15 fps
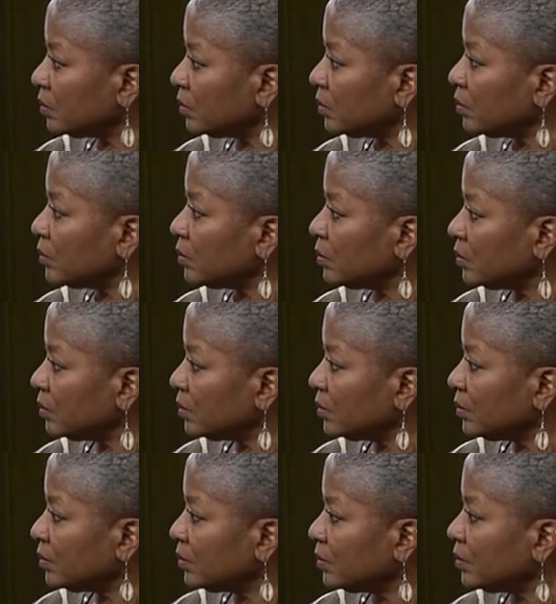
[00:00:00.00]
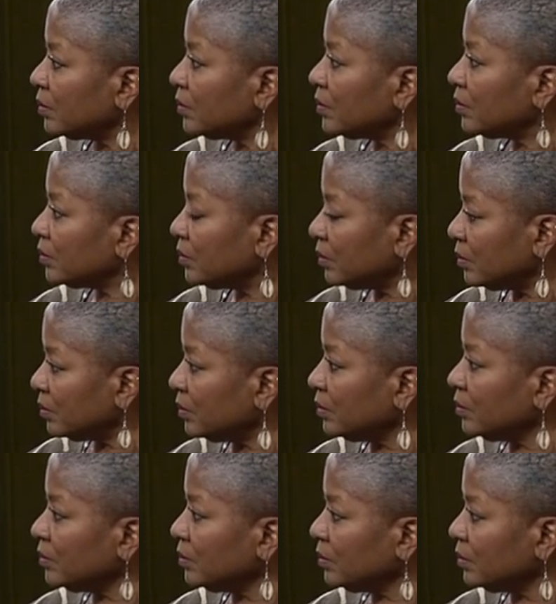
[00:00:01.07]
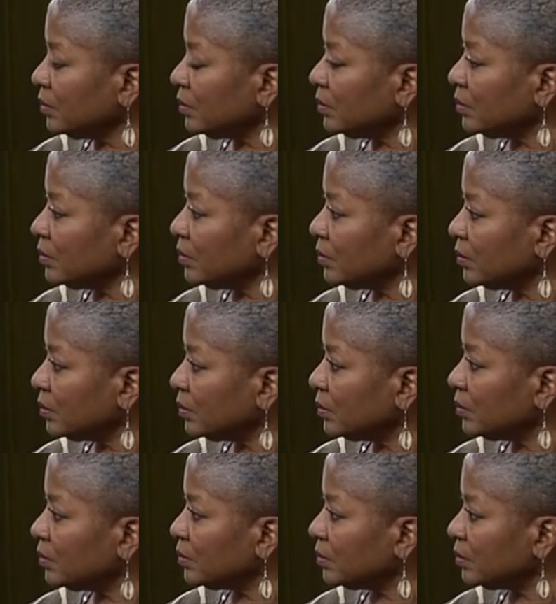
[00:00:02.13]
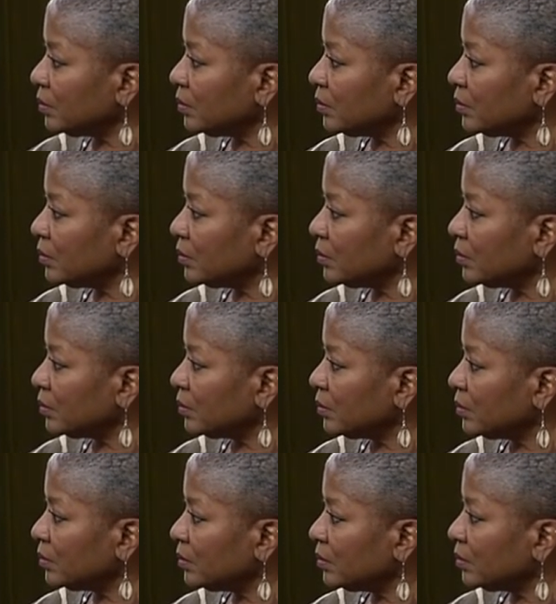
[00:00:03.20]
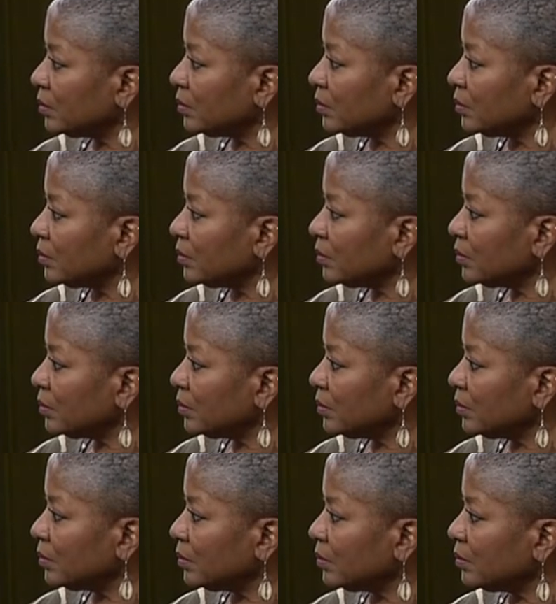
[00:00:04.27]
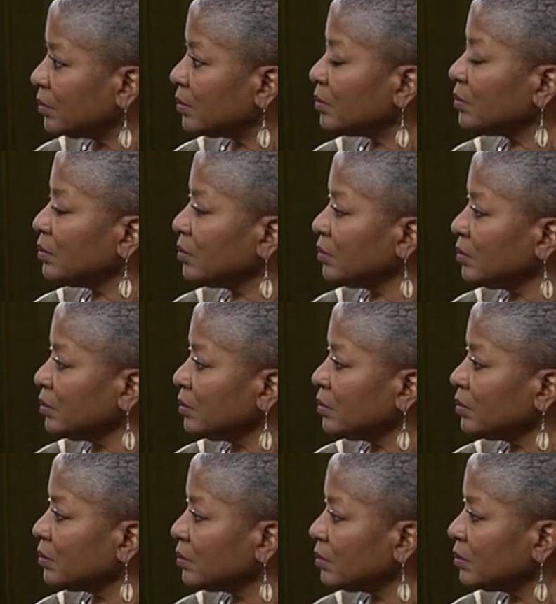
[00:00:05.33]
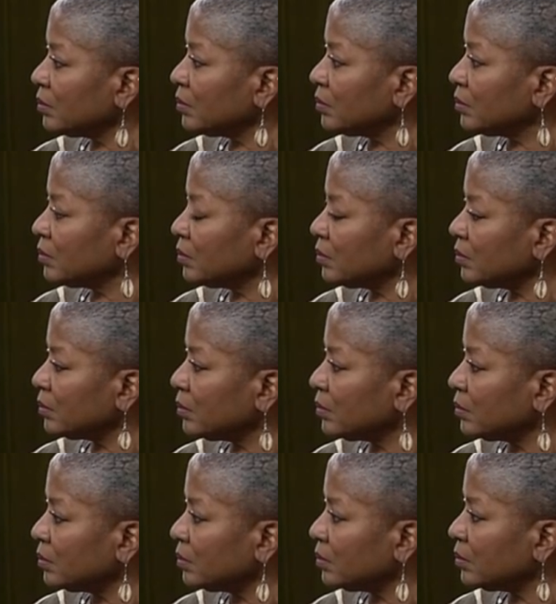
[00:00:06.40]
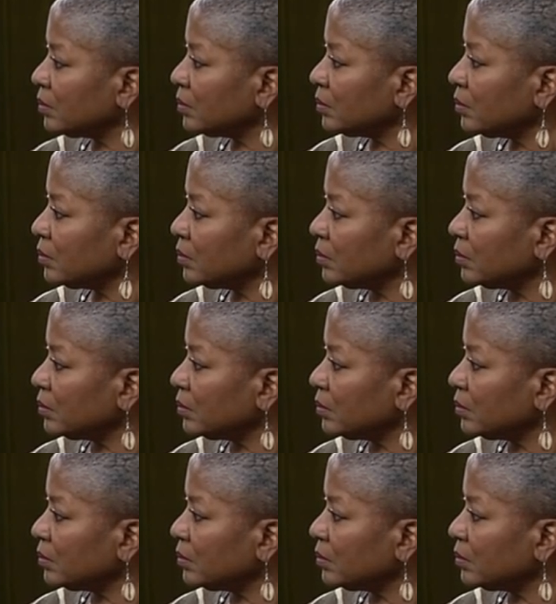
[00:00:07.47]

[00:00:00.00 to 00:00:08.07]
(silent)